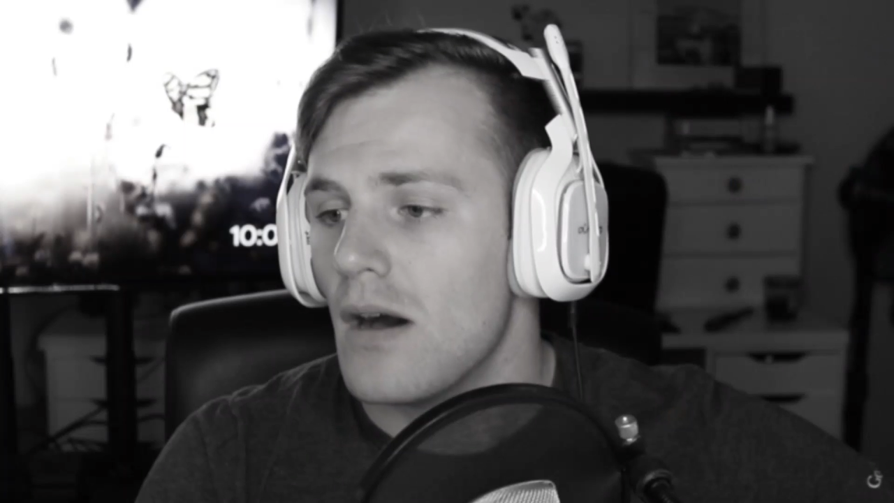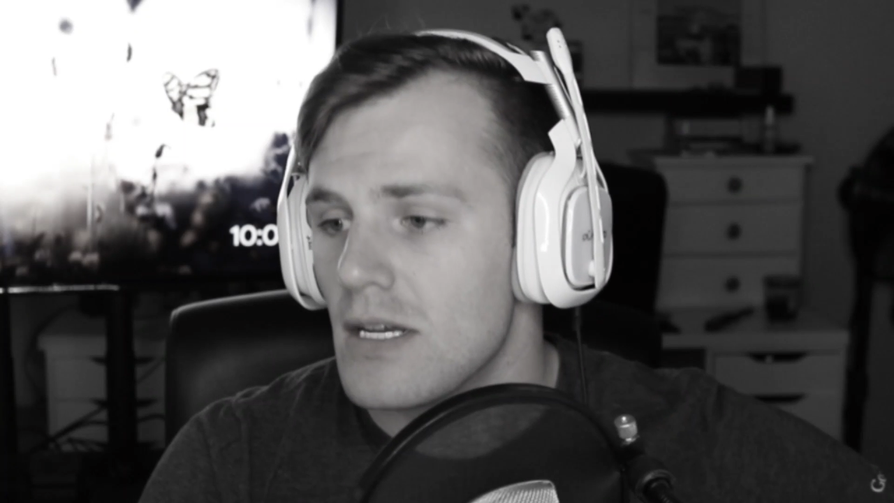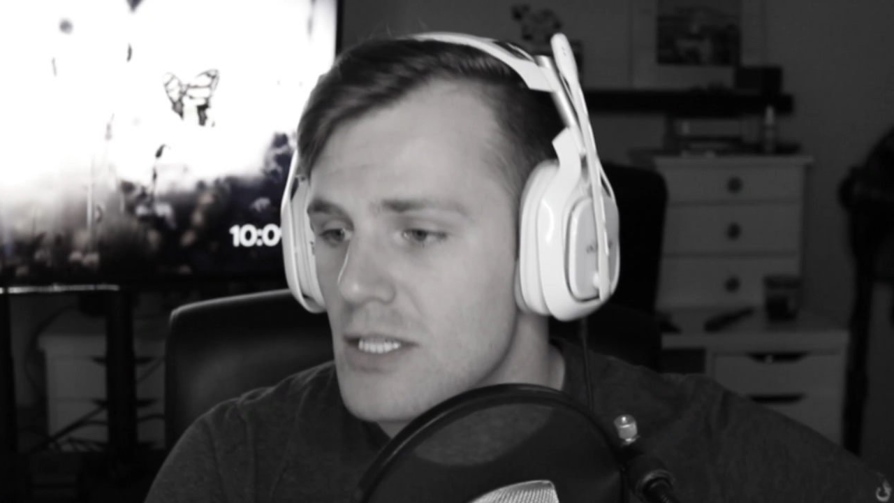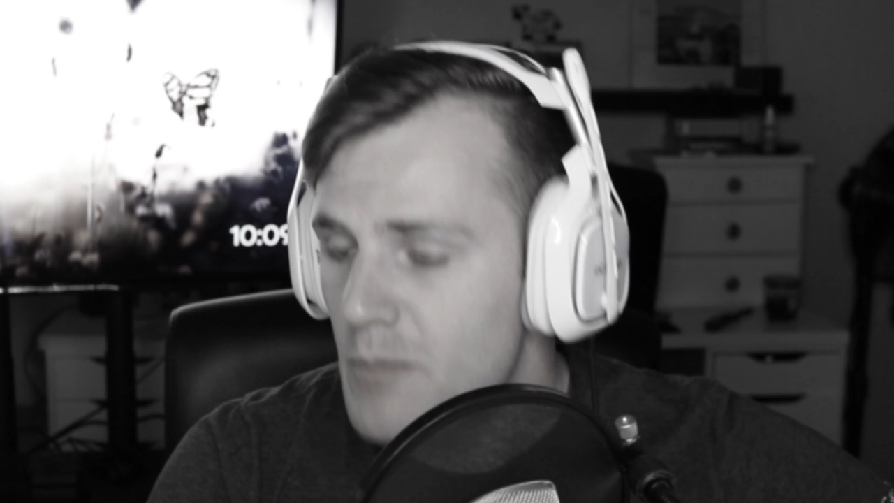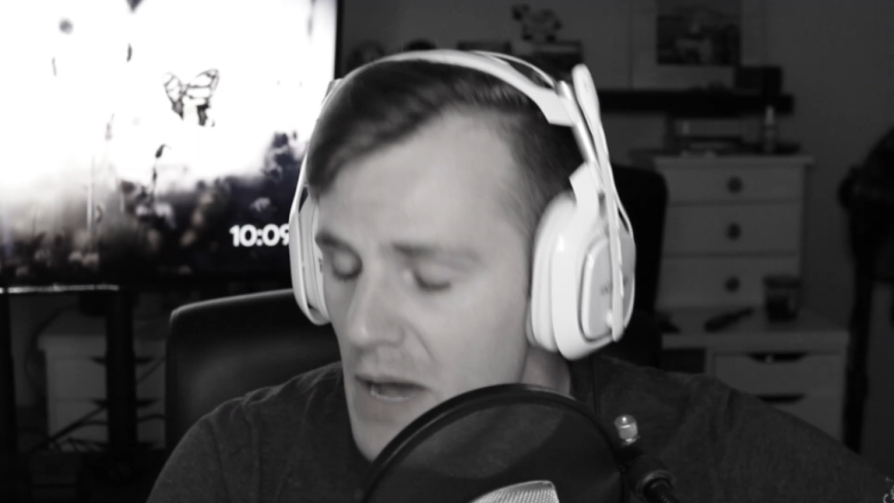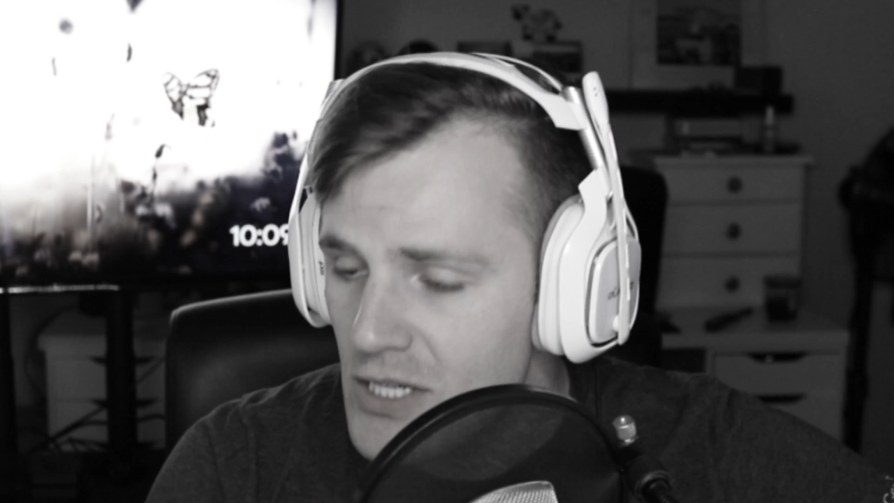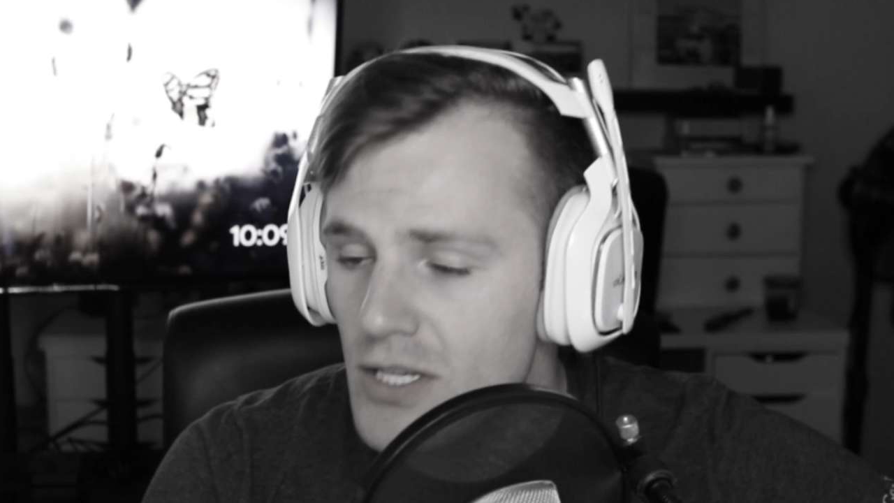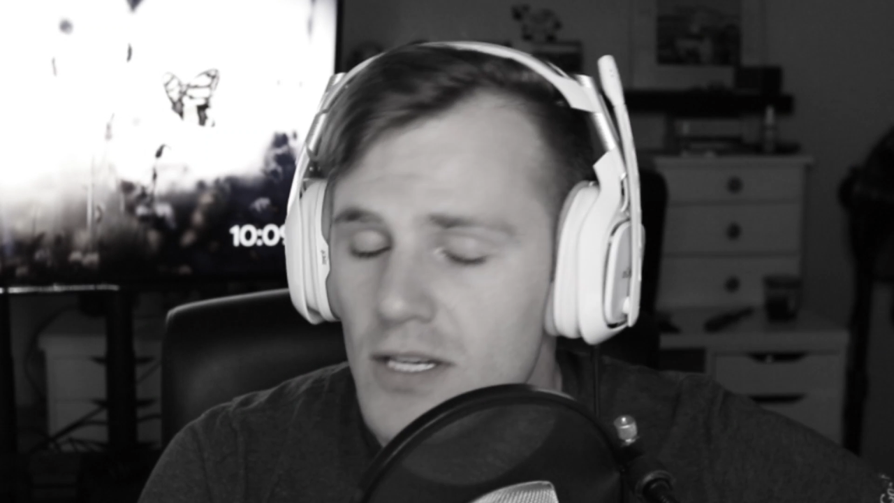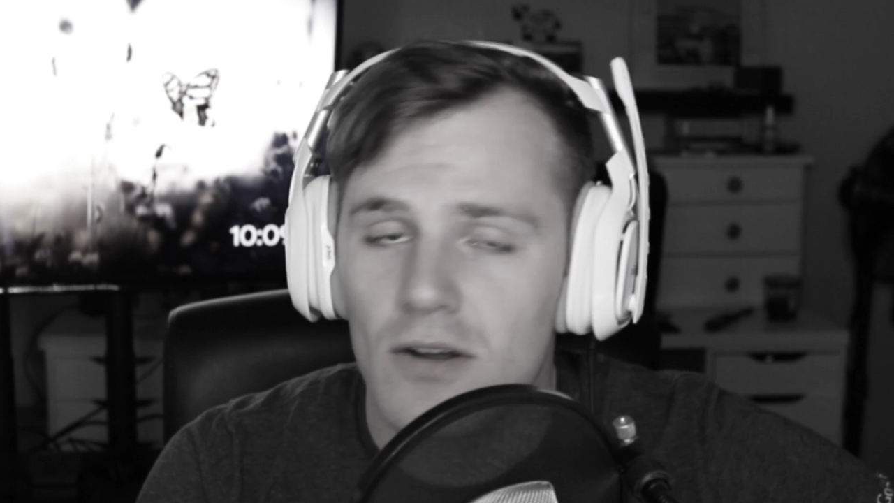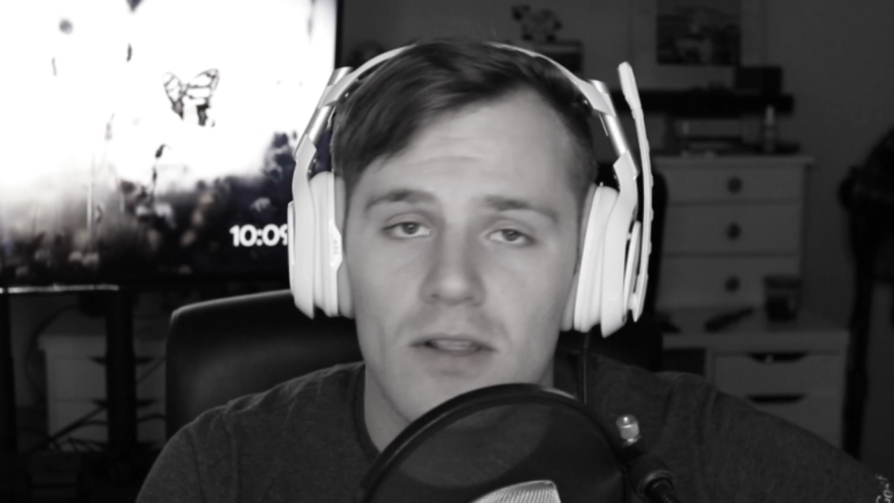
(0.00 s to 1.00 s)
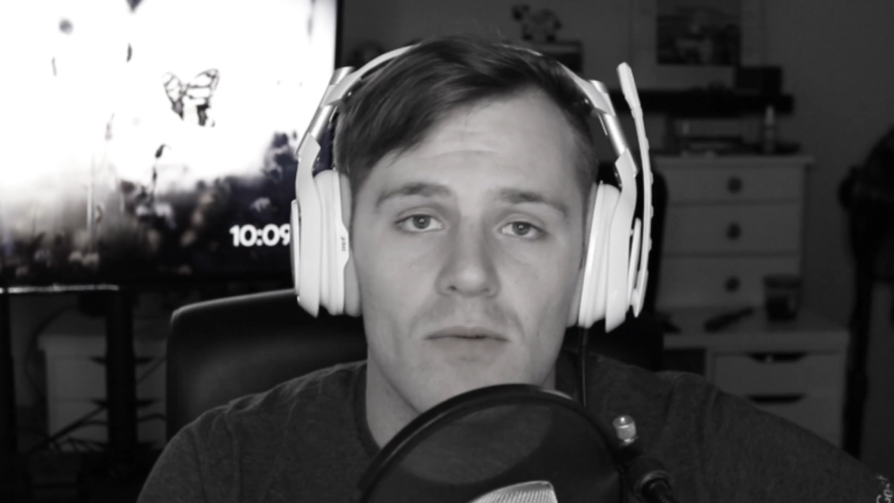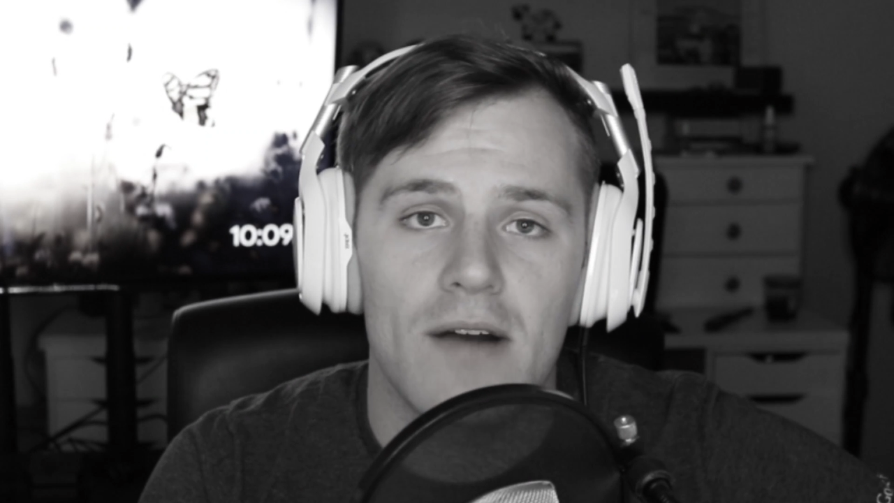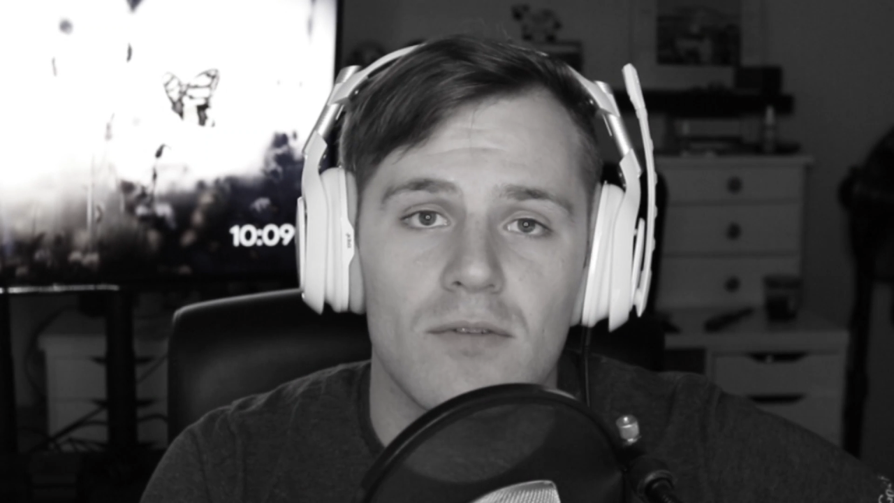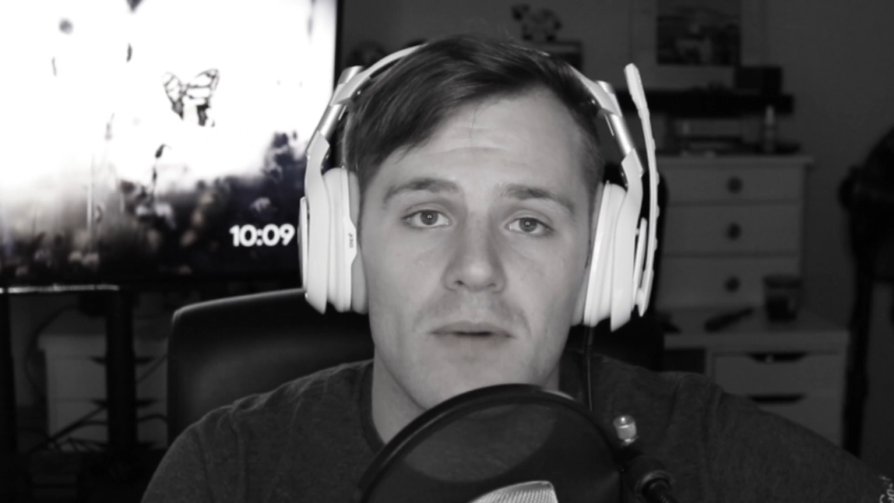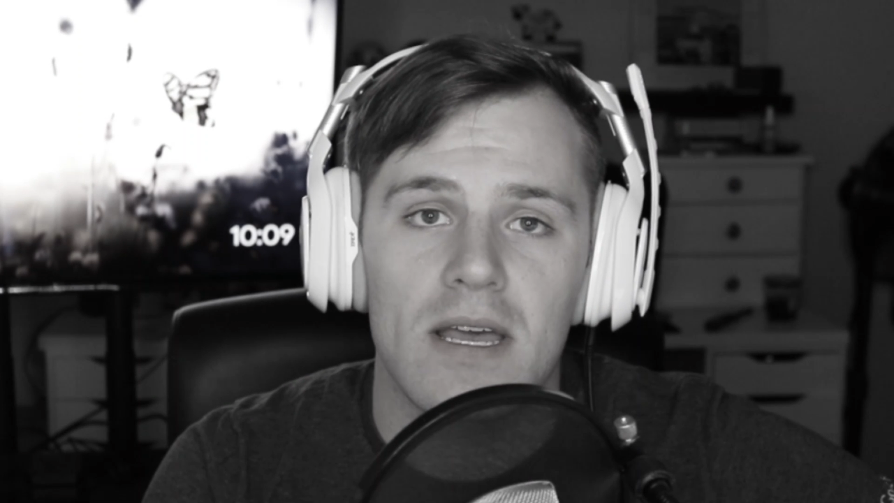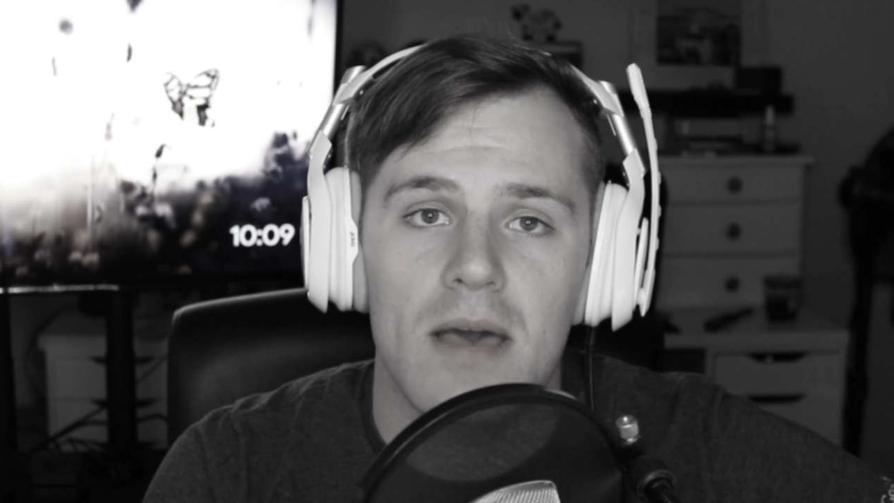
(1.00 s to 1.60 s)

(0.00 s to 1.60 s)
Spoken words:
Especially during the revelry,